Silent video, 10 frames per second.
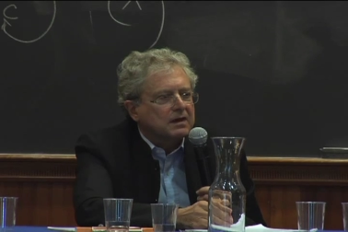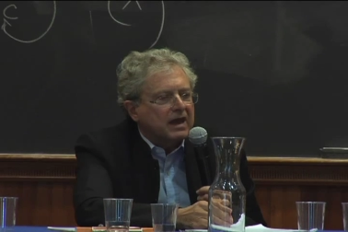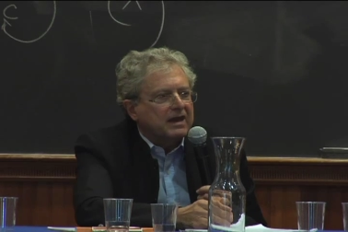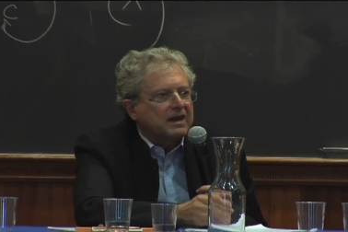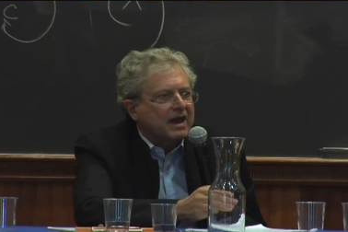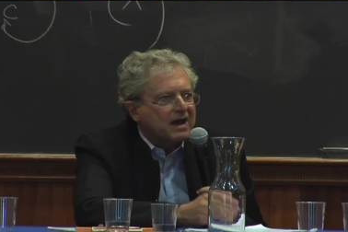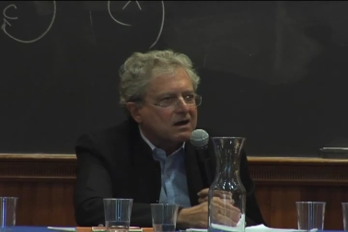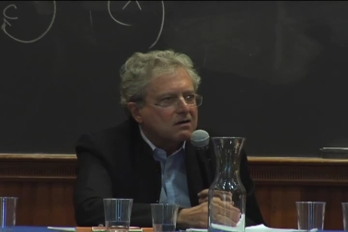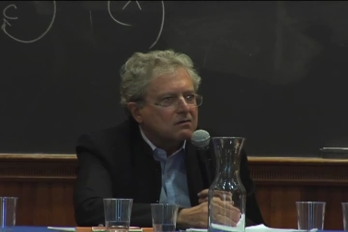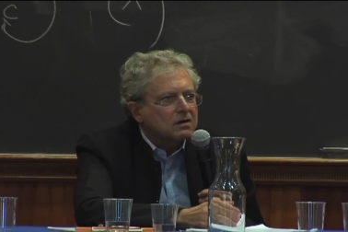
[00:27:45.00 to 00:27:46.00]
And
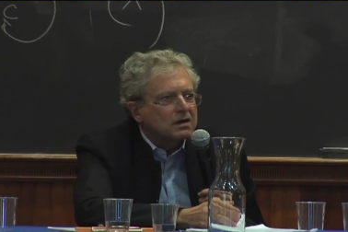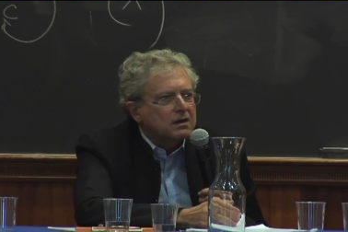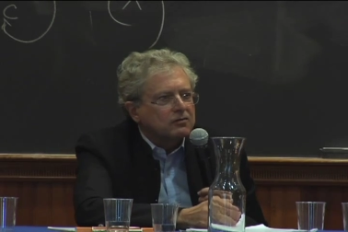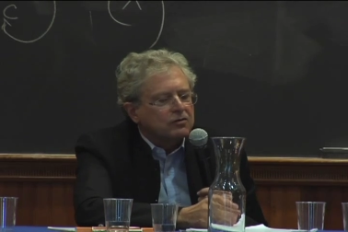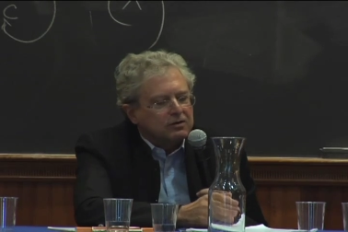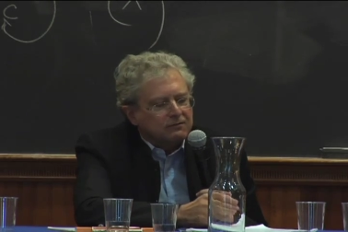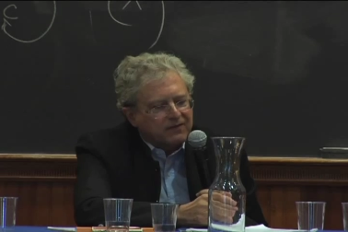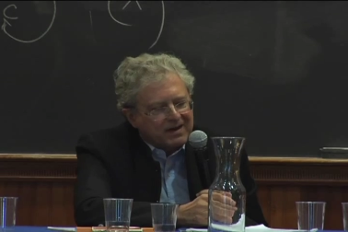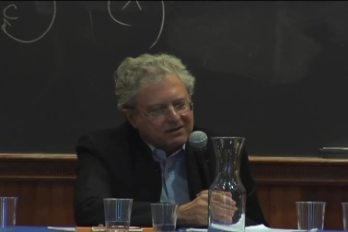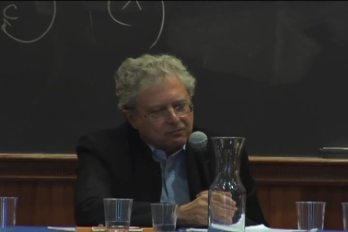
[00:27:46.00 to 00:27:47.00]
how you can
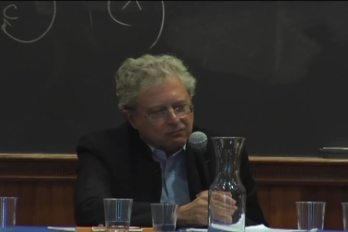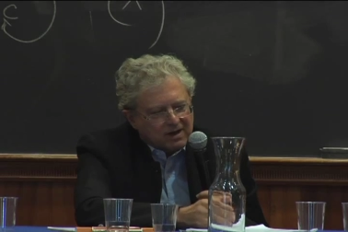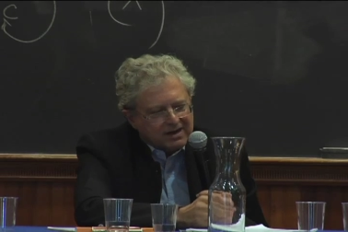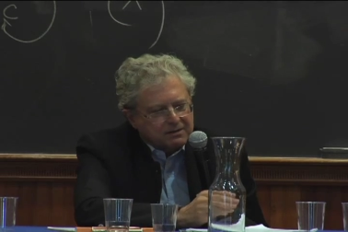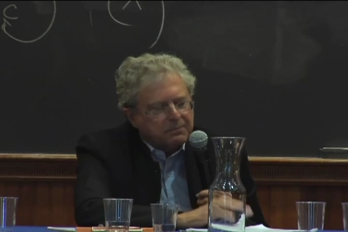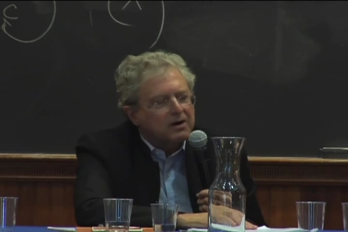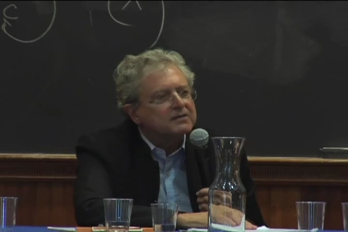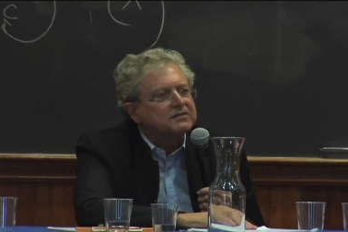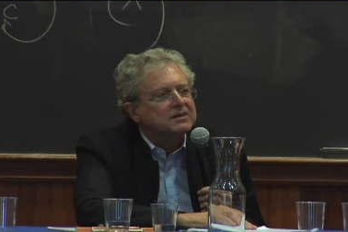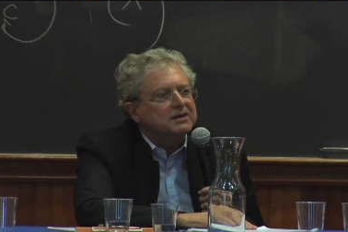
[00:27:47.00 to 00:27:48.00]
find the right
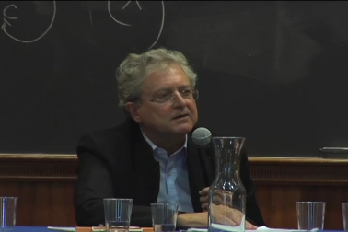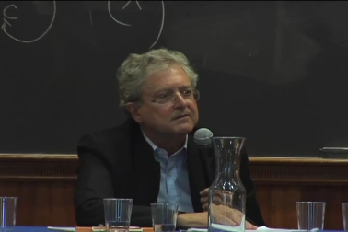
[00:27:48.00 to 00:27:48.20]
partner